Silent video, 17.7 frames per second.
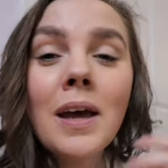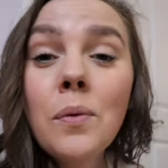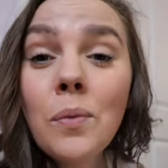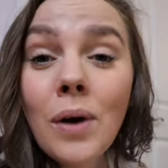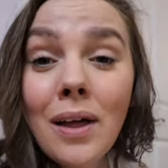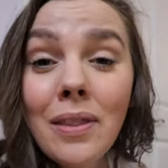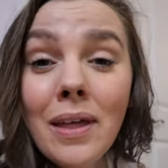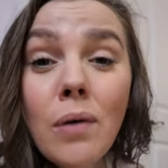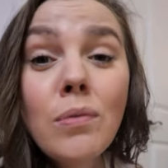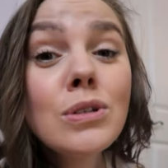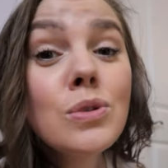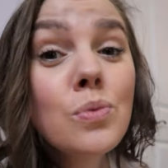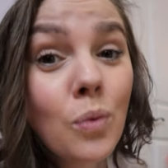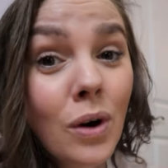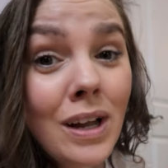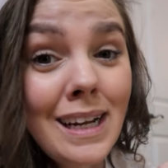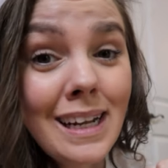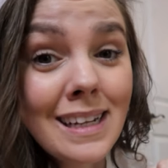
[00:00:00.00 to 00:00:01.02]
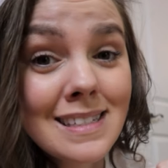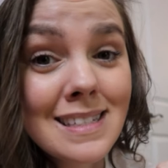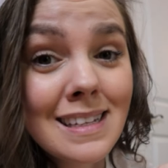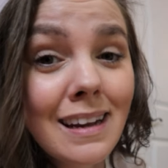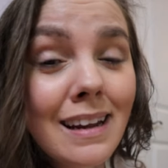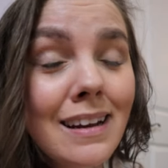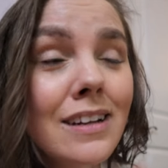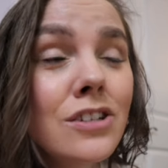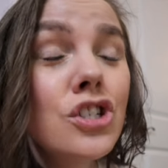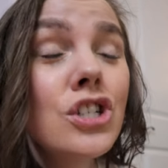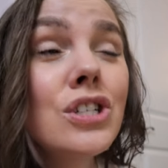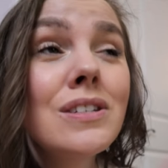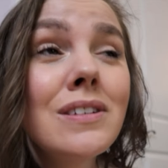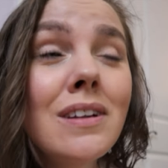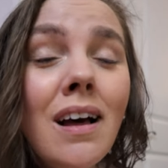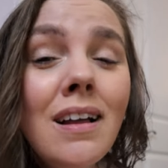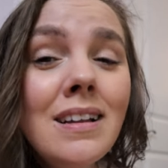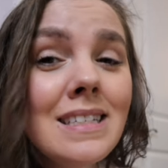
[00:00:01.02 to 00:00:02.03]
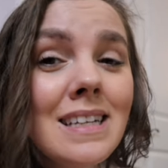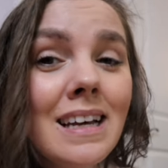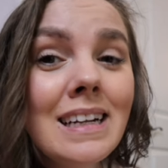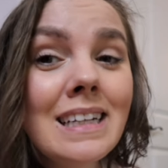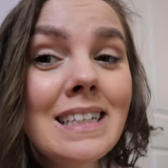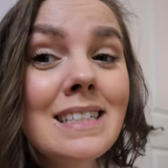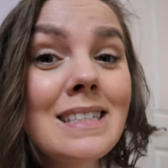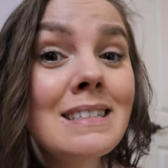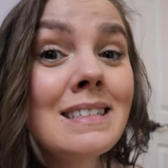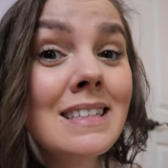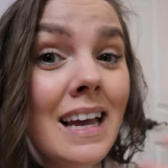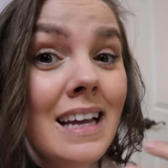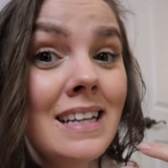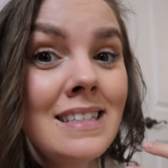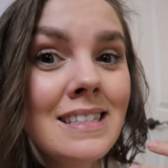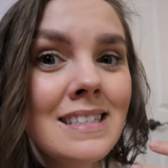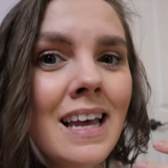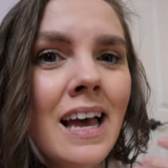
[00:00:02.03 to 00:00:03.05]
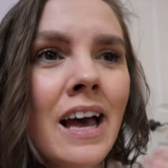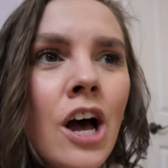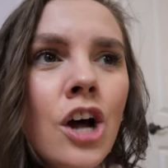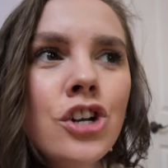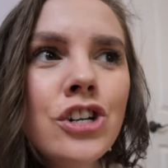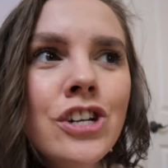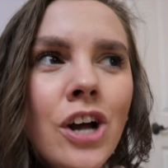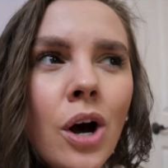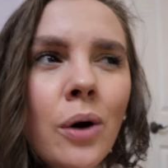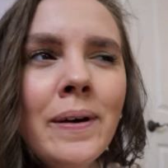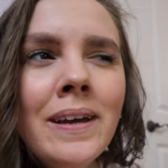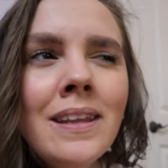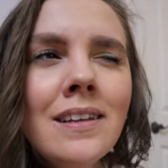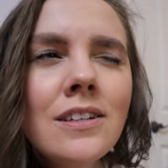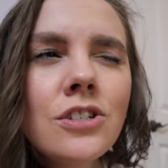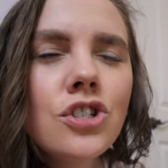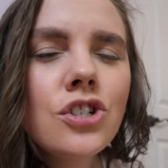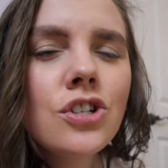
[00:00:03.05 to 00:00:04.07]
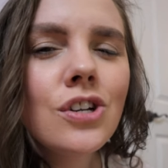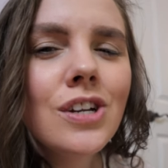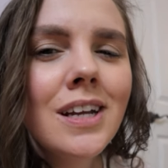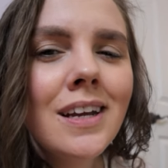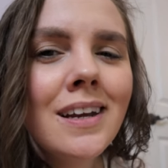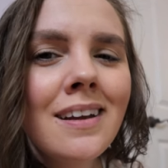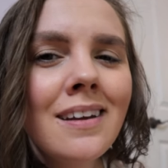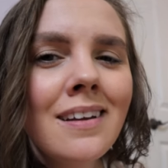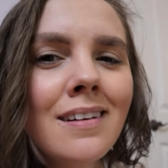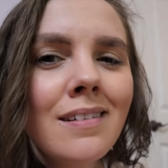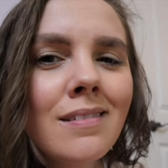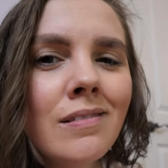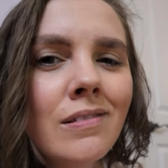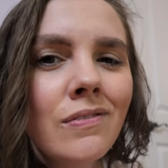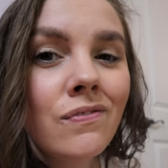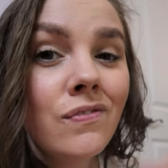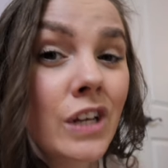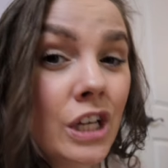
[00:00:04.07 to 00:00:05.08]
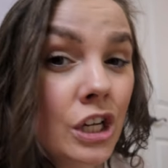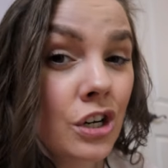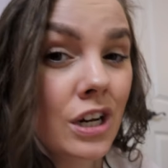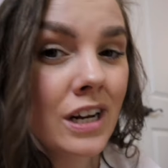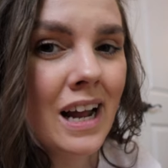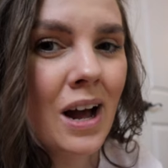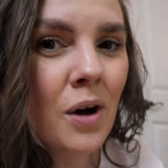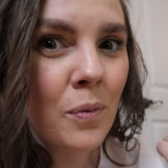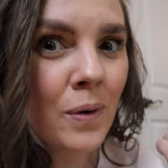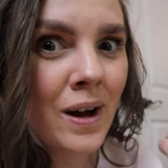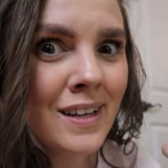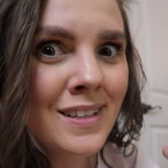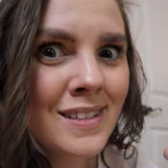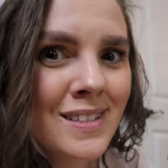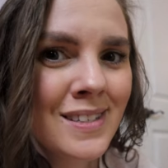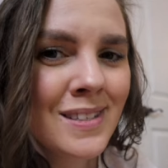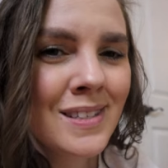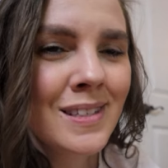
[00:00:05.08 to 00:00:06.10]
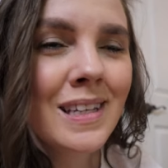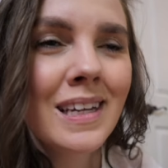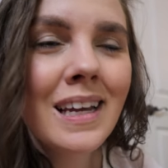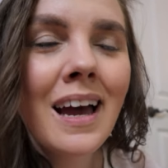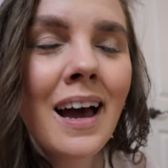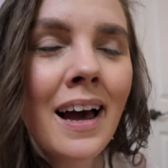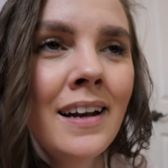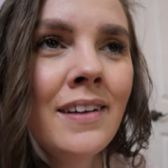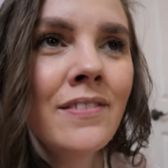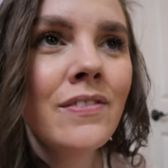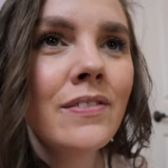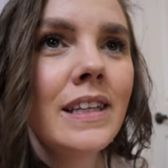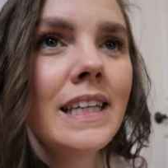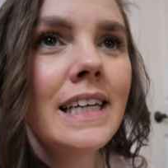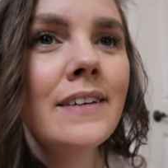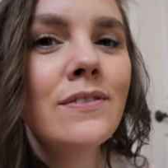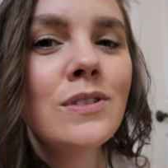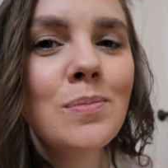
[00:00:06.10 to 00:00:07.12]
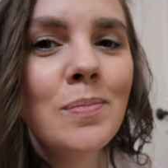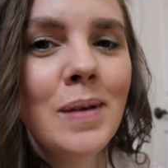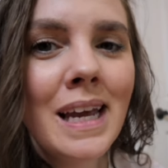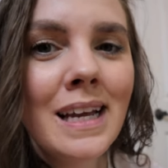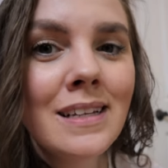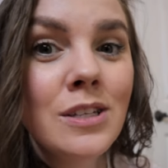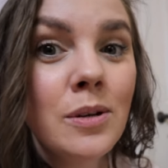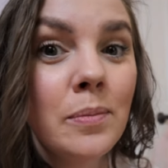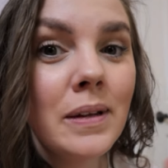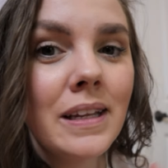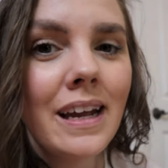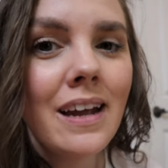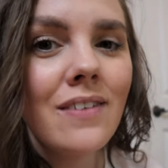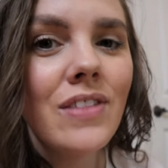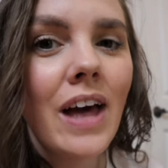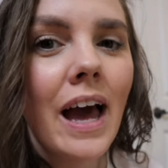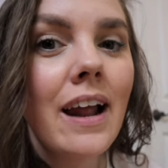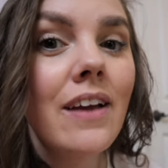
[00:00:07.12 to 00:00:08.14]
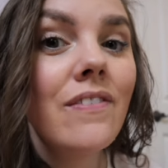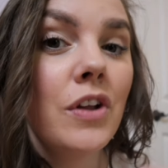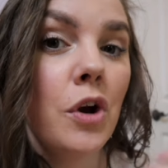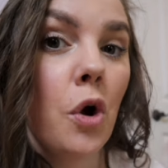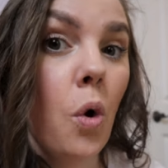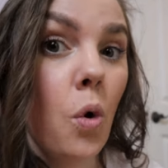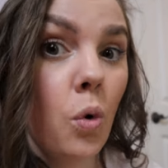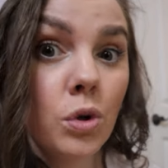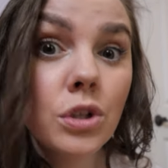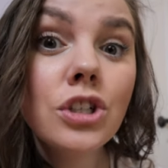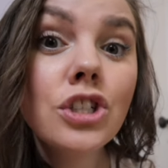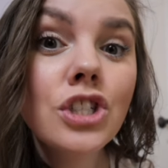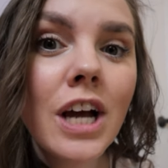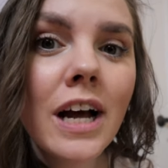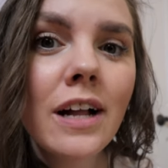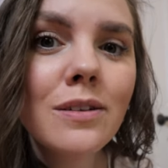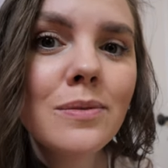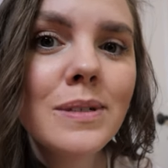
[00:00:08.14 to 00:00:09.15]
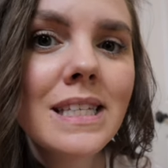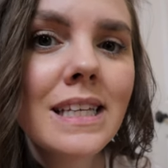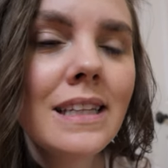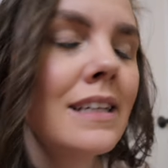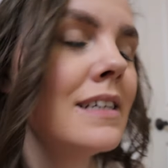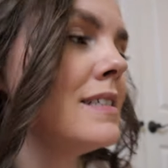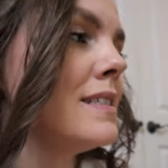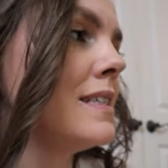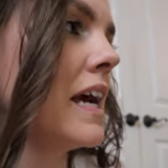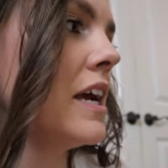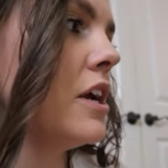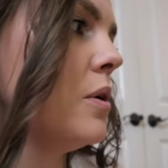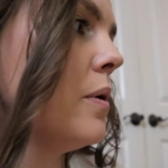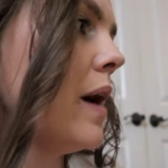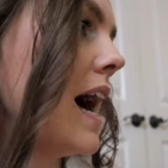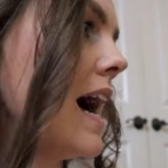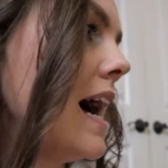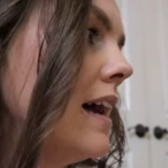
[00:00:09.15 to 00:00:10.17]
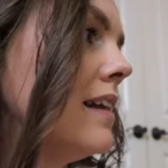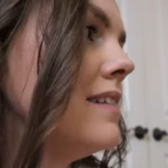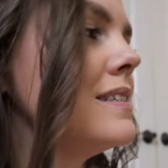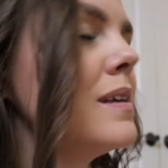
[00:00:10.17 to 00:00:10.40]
And while that was one incident and she's not done it since, knowing that she figured it out once kind of leaves me to believe that if an older child was in this, say you had